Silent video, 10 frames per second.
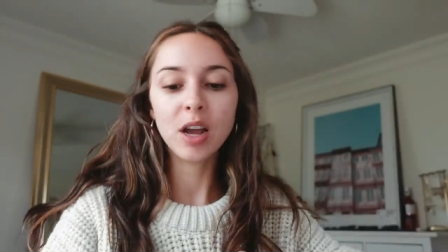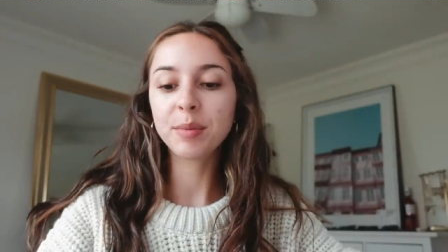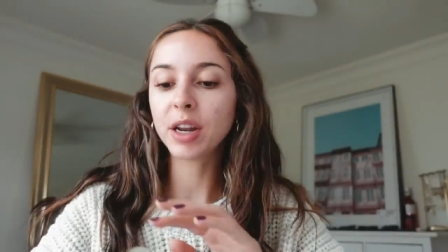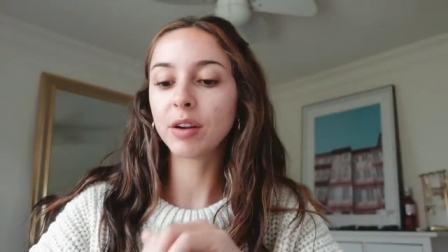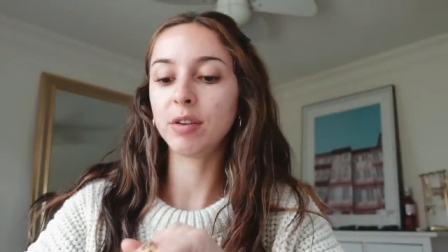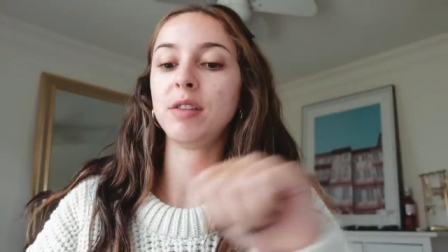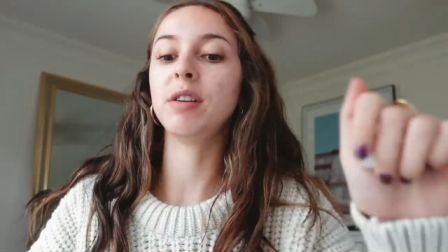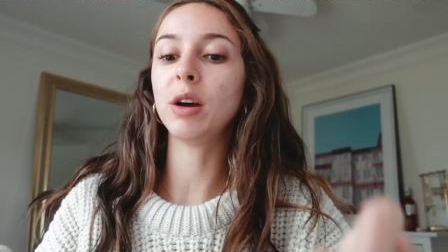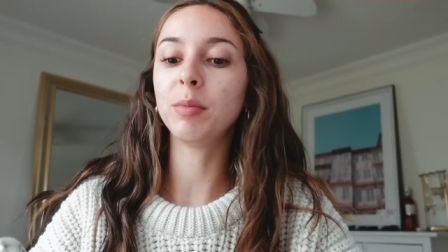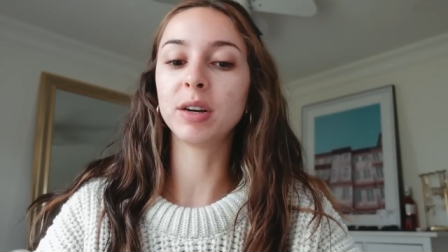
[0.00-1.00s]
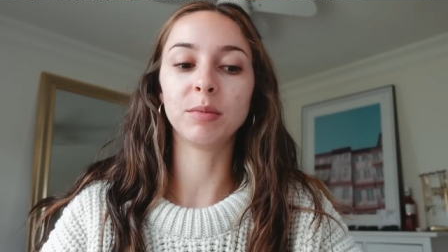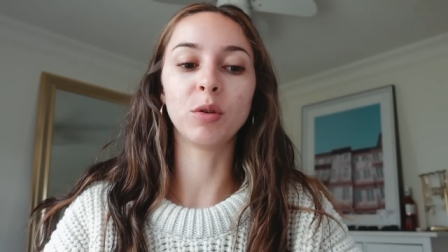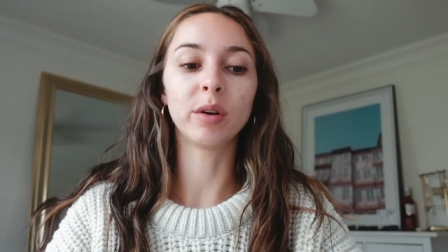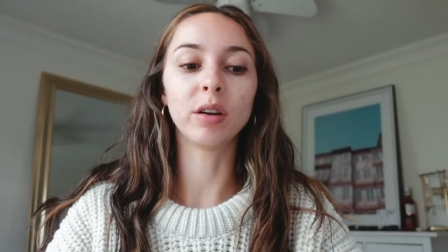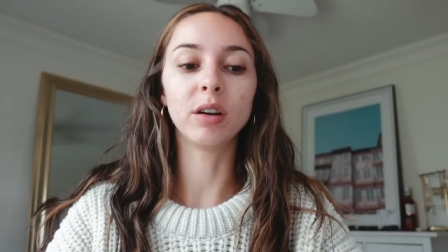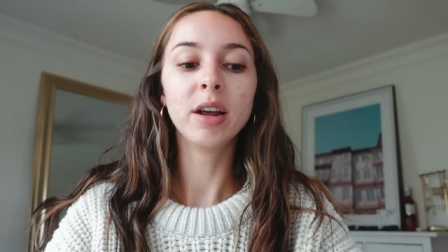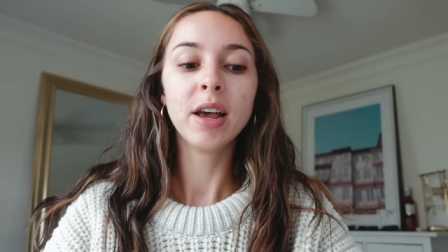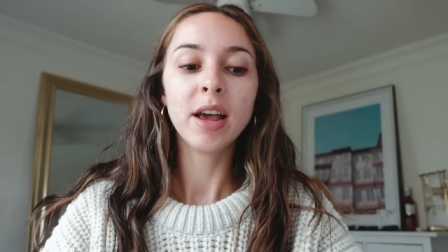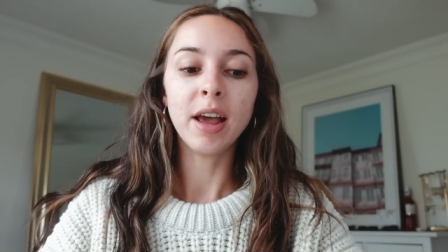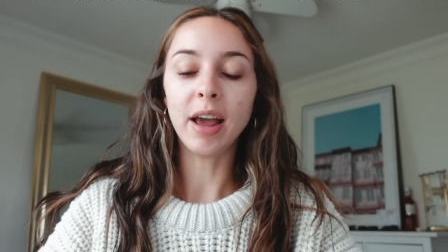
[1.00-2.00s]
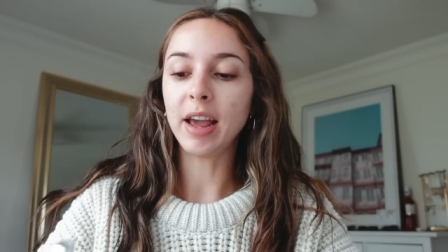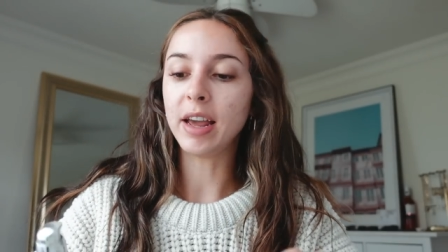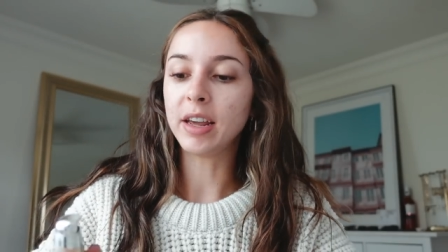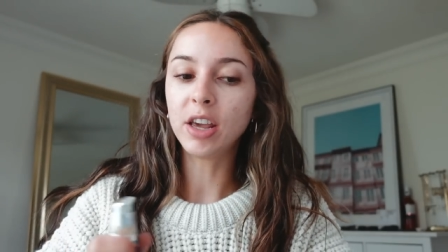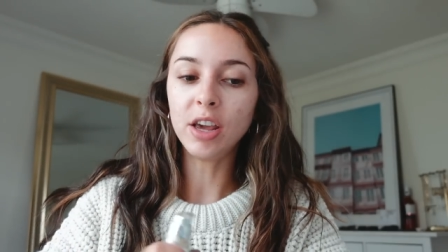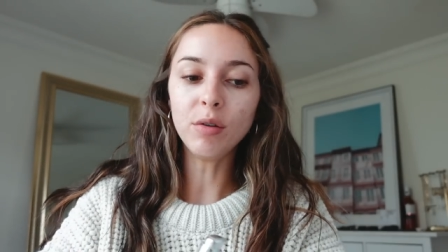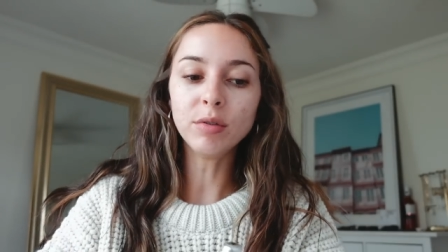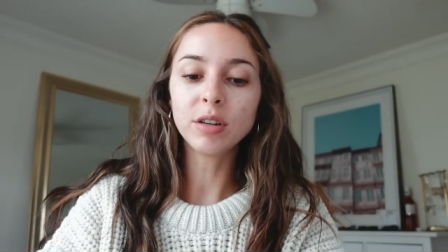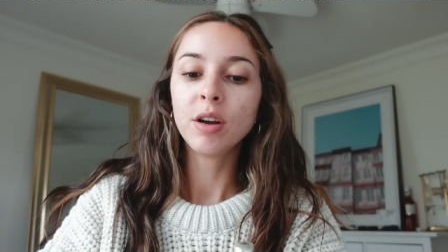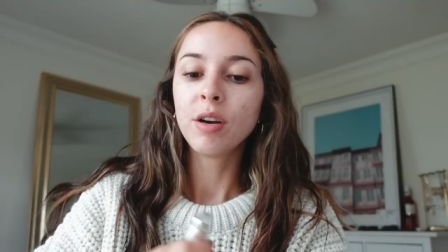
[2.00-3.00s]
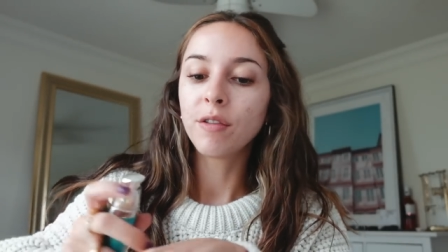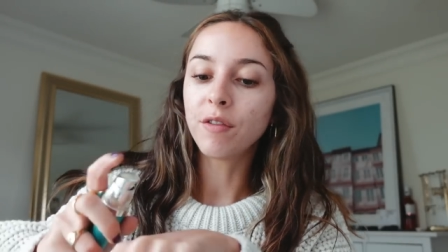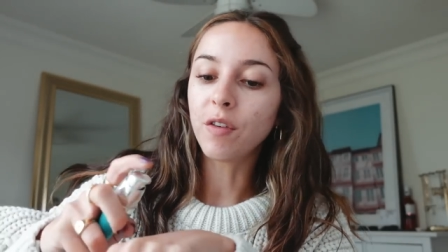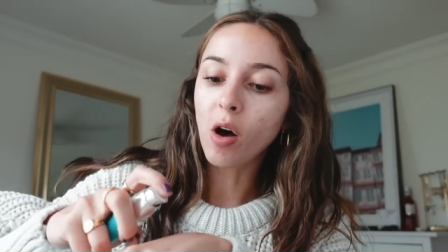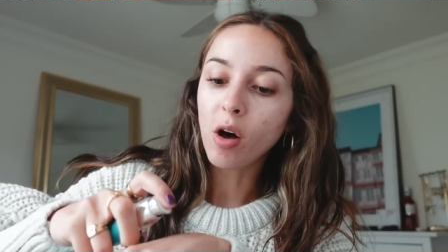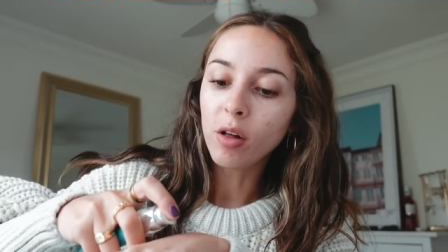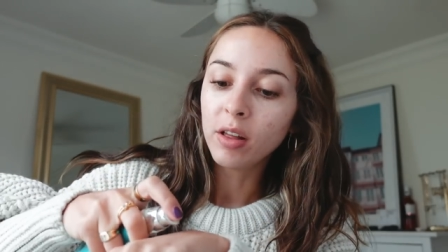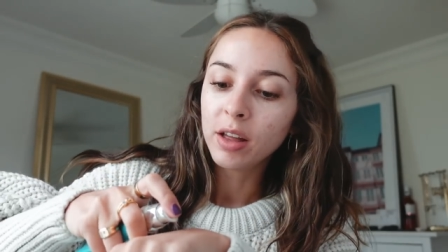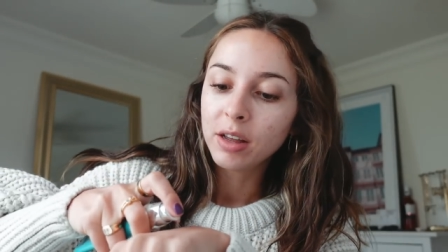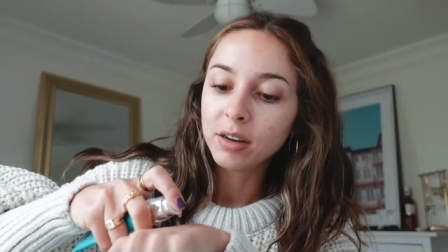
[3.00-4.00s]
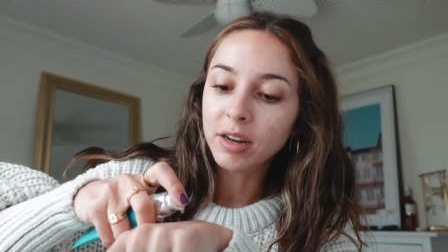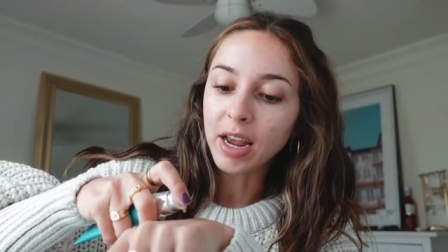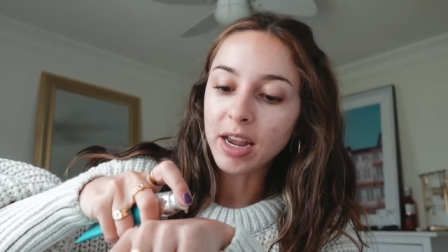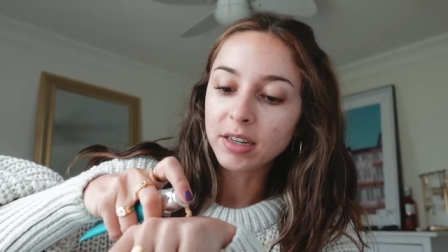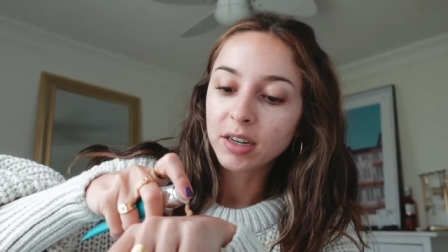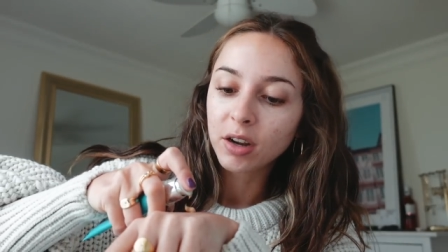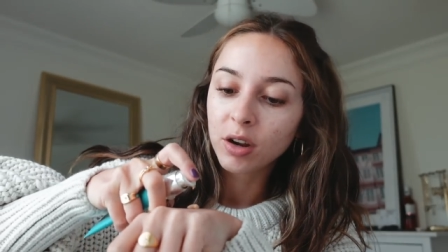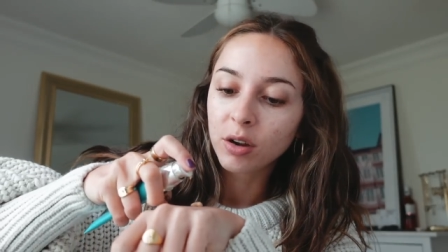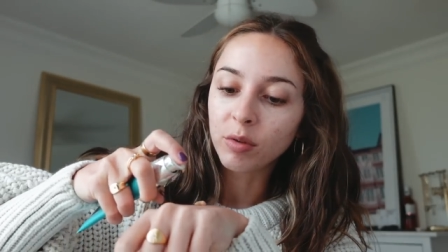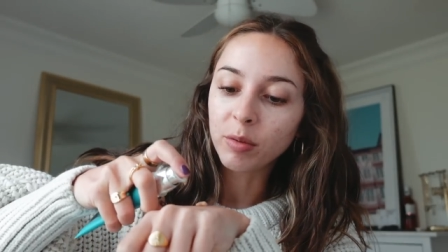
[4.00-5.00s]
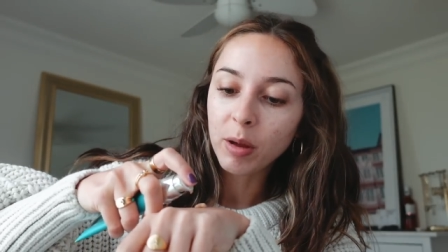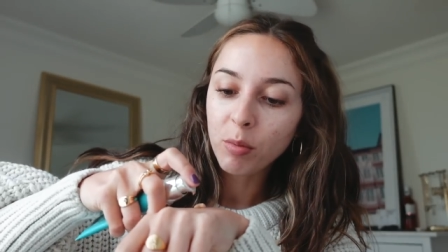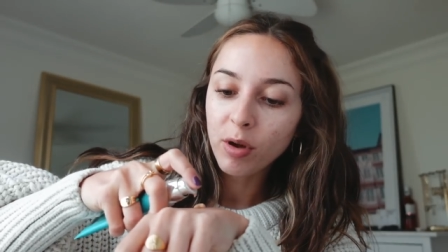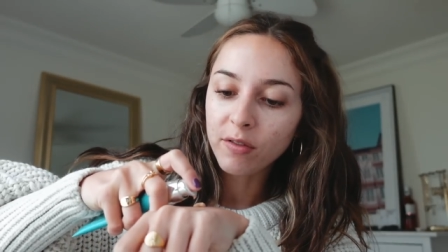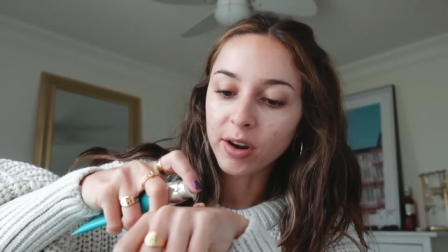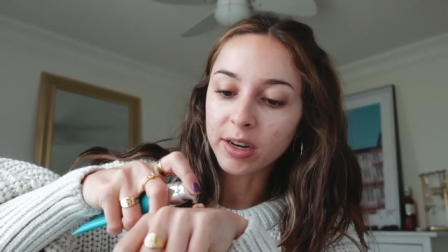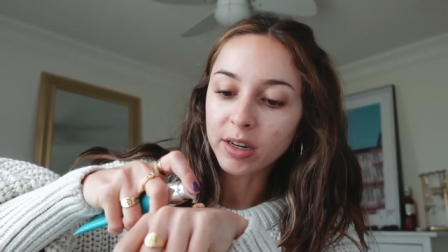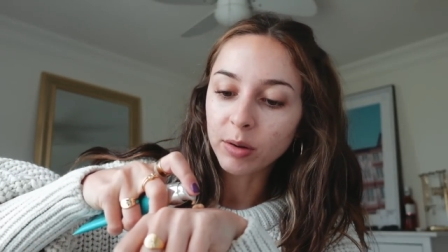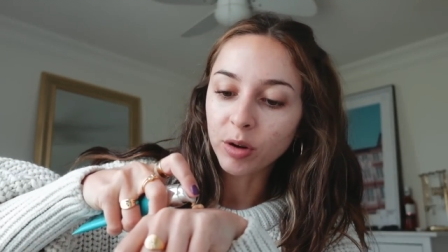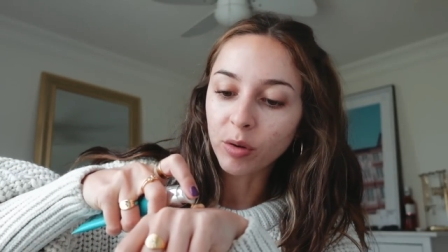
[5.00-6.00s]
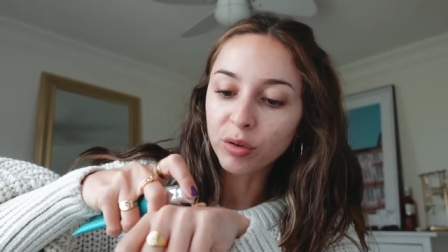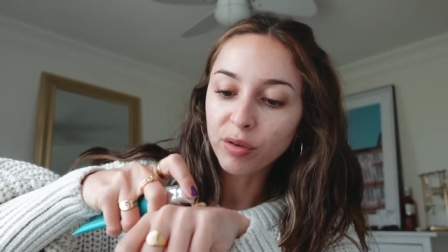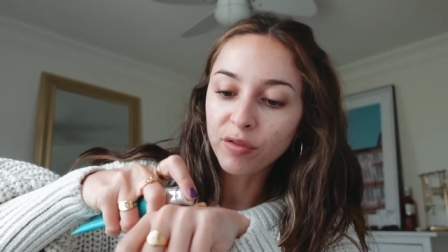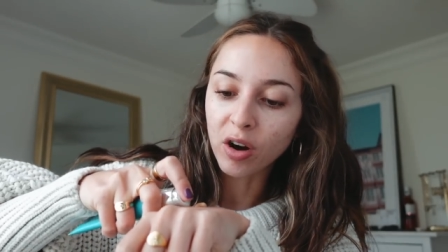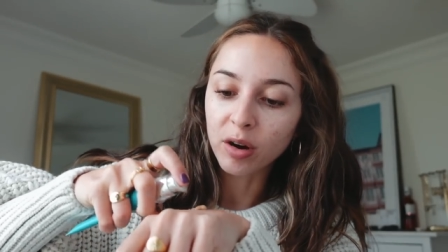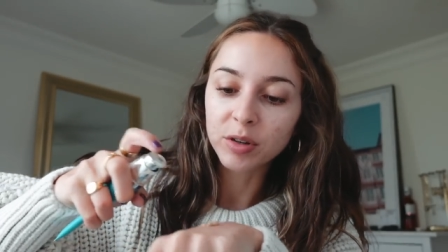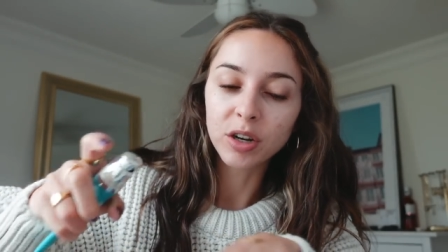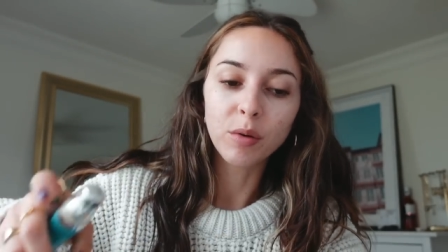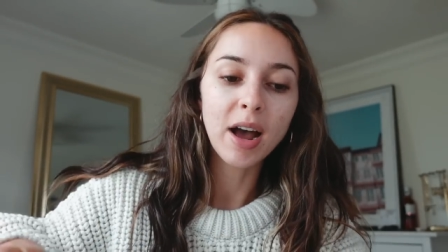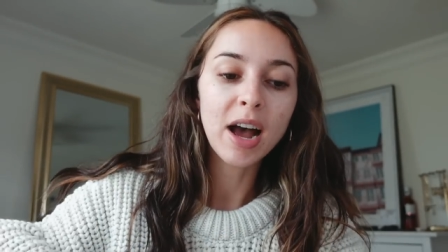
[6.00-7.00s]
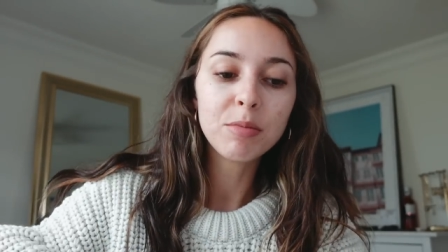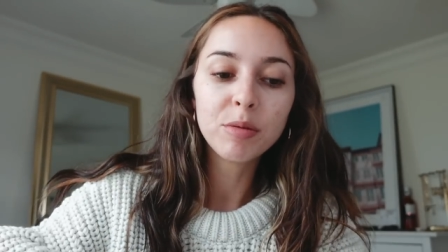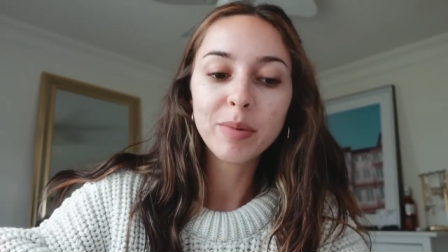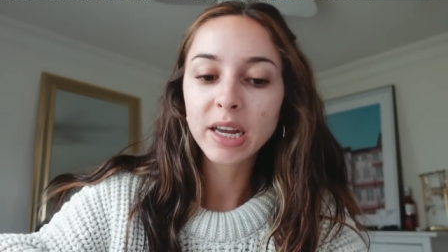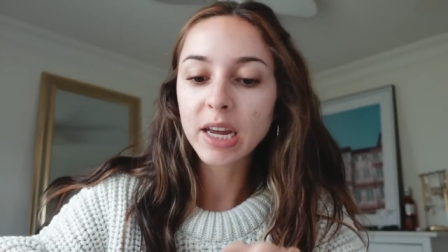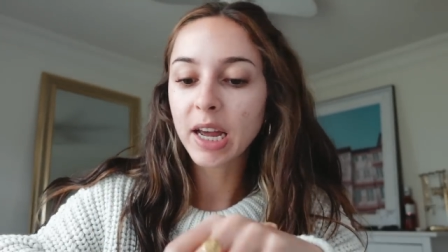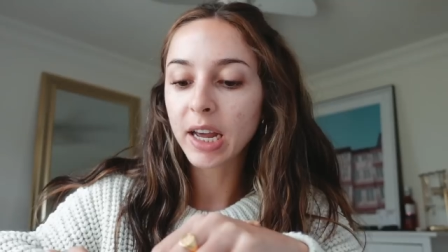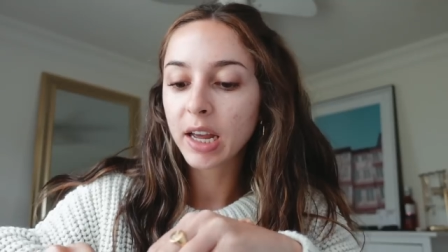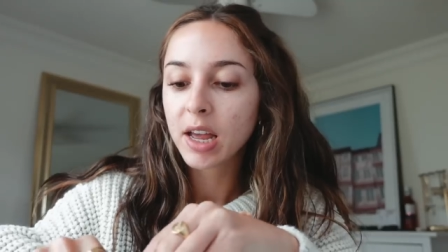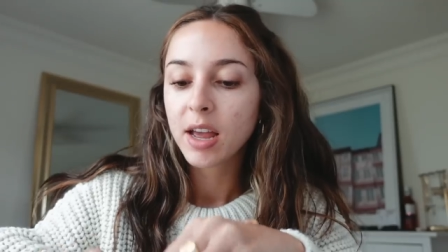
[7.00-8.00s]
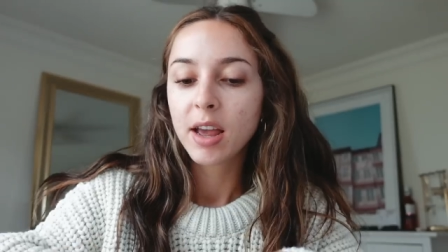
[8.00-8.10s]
I'm getting ready right now because I'm going on a cute fall date with my boyfriend and we're going to a farm to go apple picking